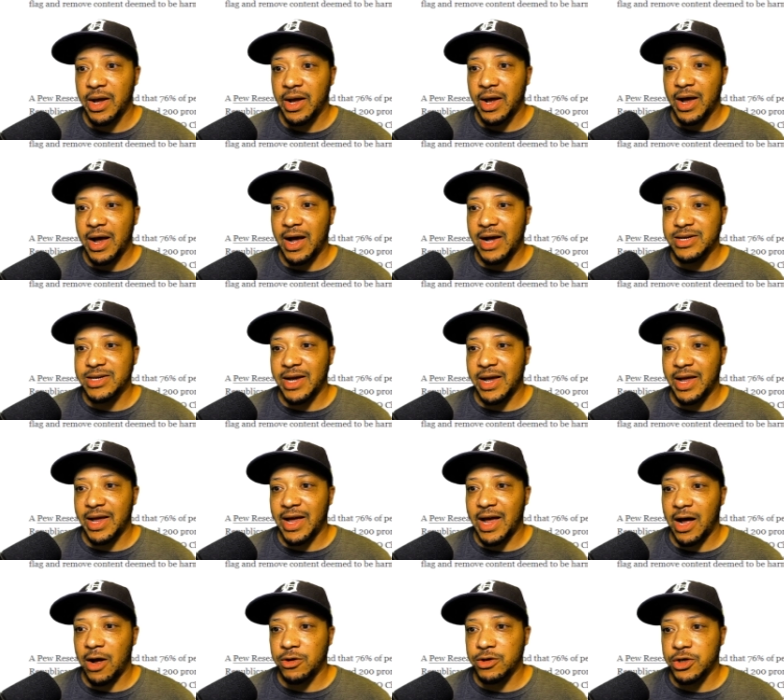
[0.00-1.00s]
as a
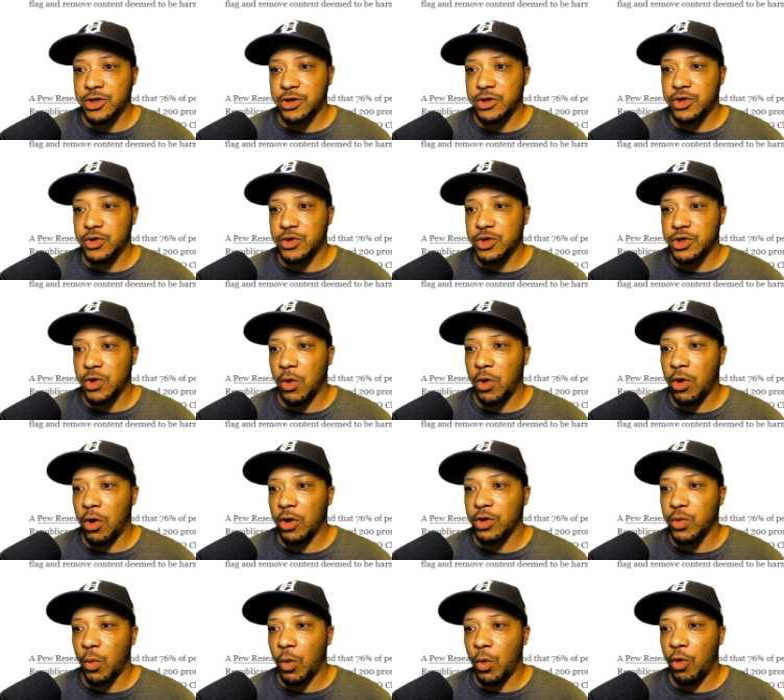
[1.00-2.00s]
counter to so called
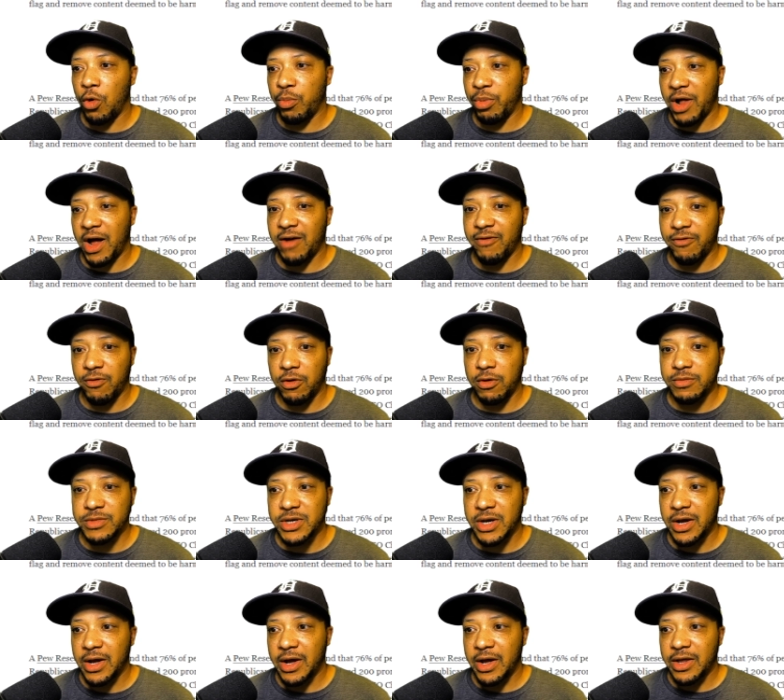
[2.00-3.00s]
woke platforms
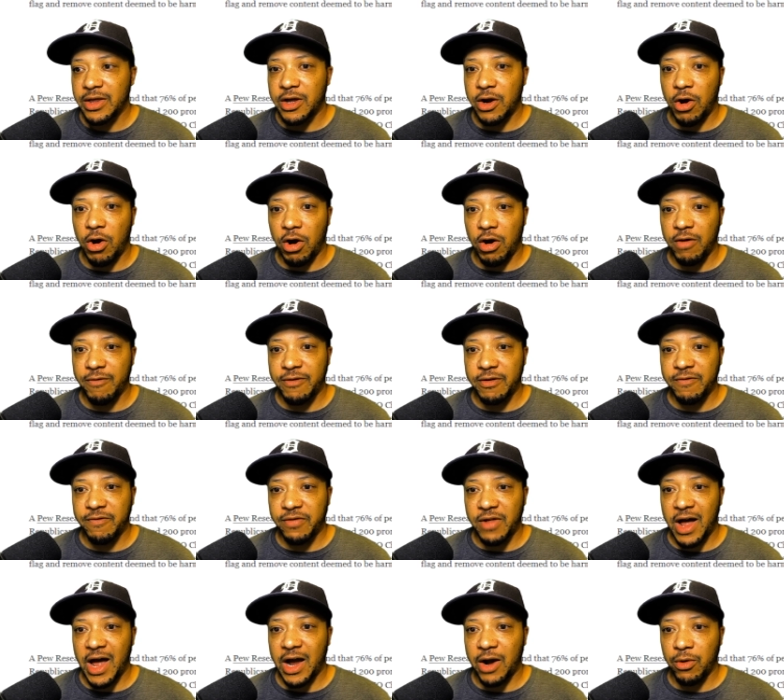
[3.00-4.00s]
that often
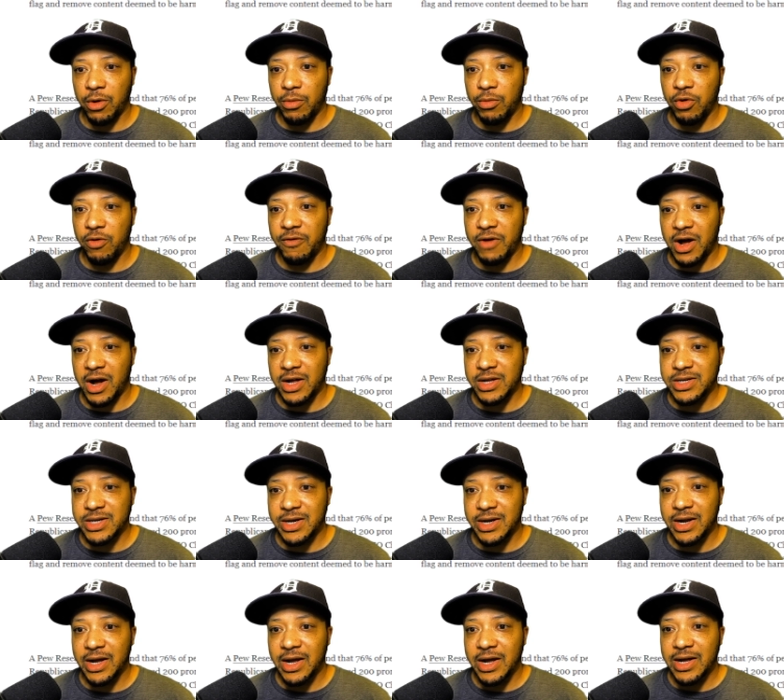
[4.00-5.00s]
flag and remove
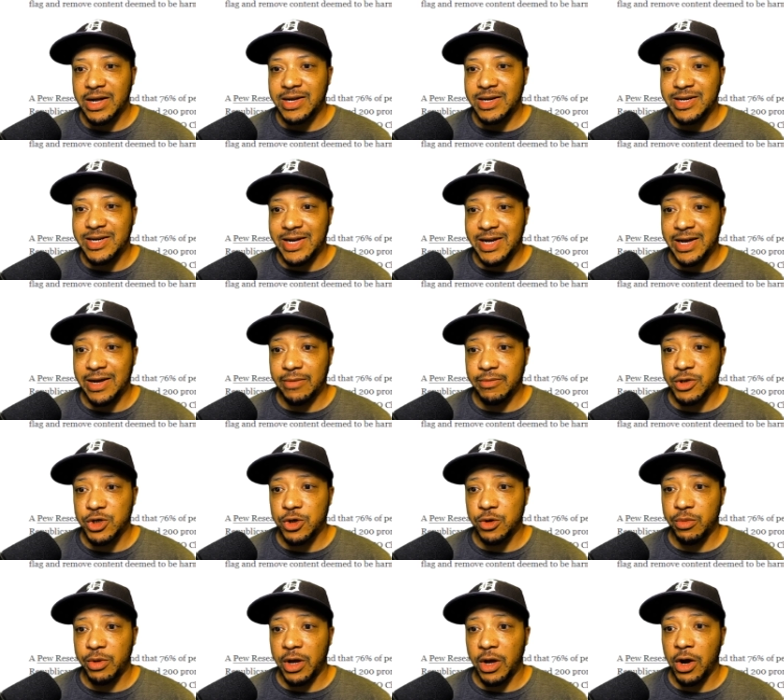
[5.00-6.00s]
content deemed to
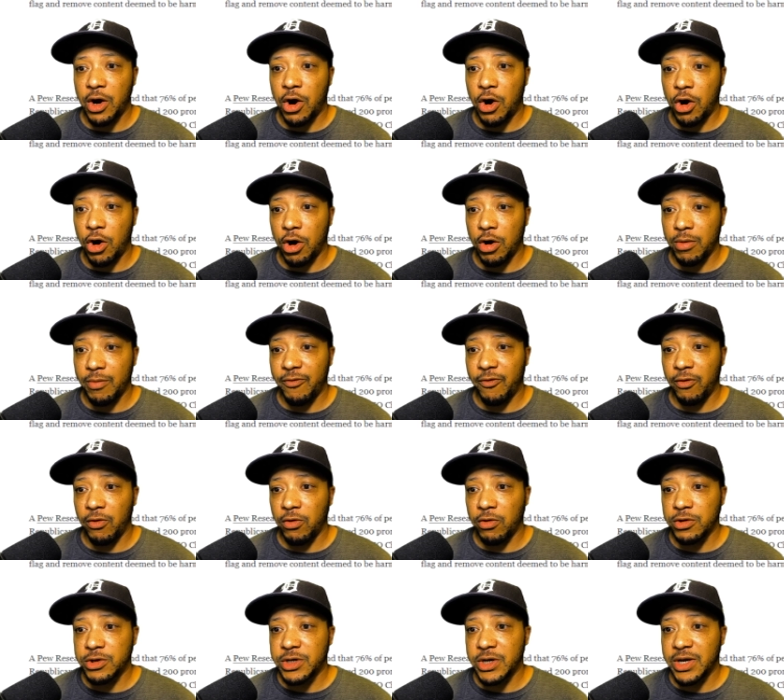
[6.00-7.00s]
be harmful
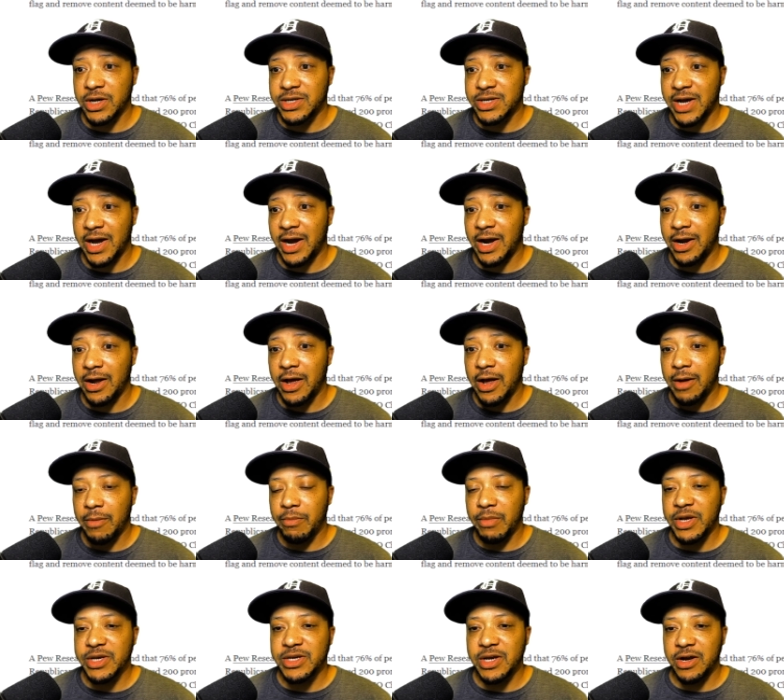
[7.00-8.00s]
or to contain
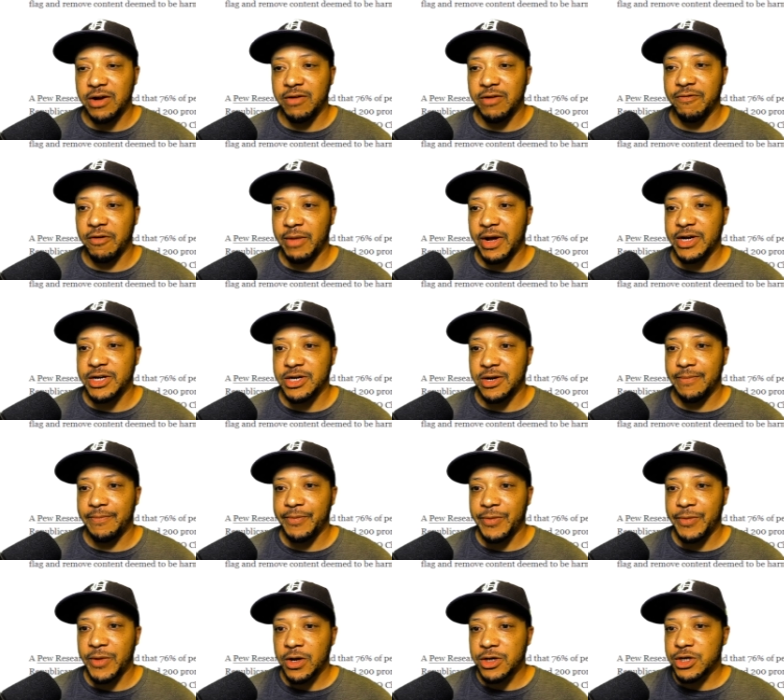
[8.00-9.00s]
misinformation.
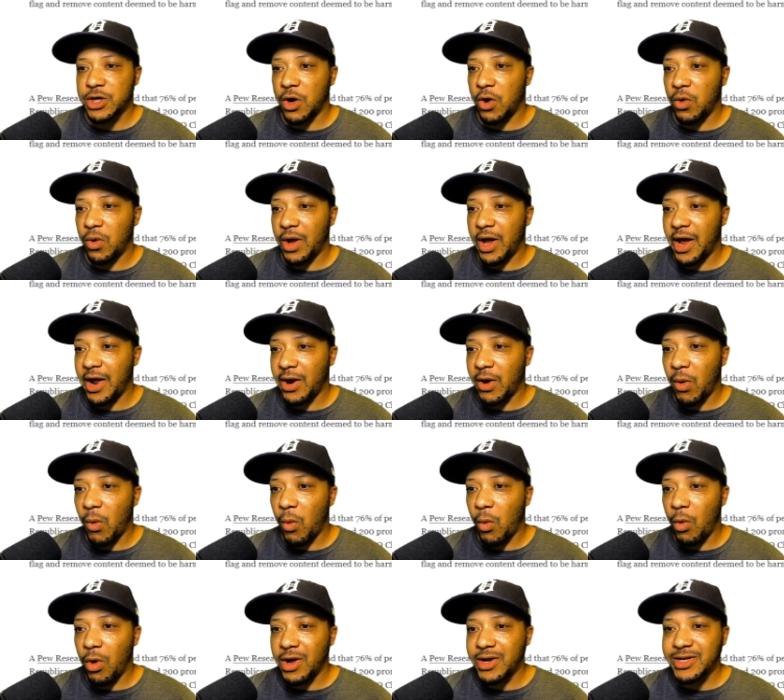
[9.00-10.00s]
So, in
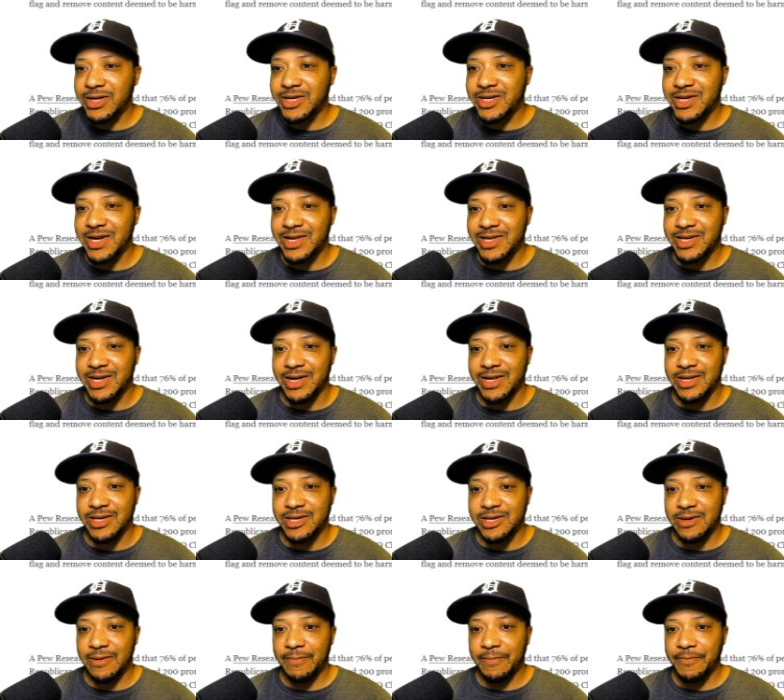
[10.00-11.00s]
one
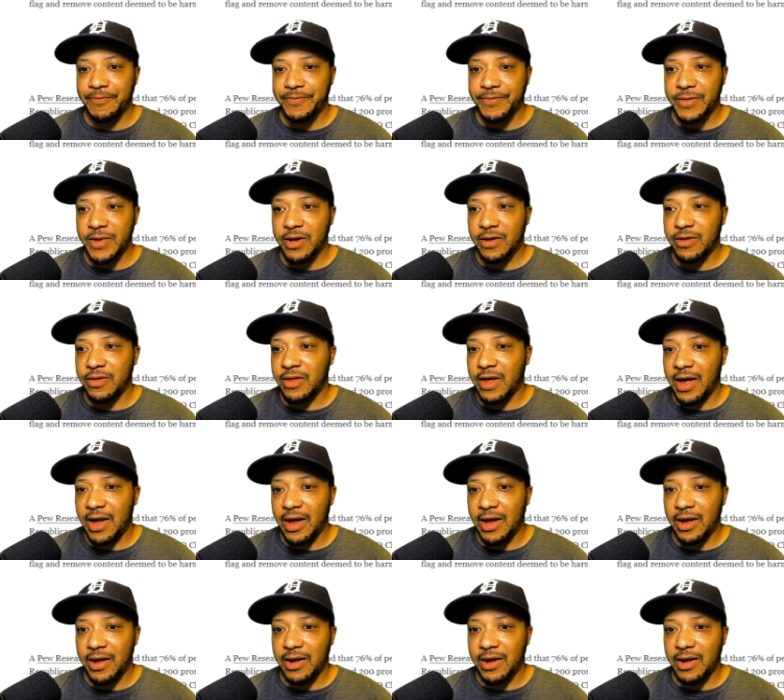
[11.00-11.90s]
sentence, they